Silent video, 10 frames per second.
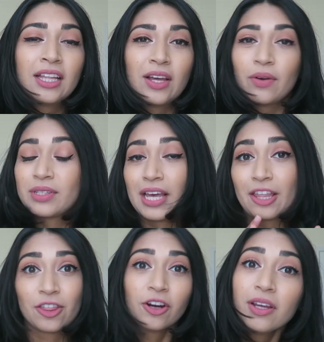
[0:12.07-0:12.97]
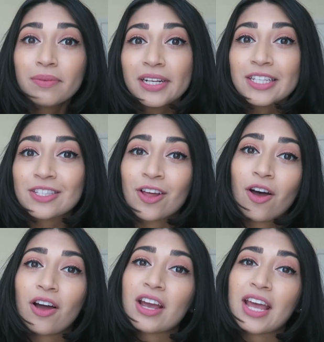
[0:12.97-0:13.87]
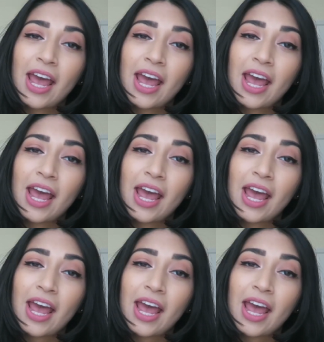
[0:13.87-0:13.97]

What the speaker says: that was like 30 minutes long,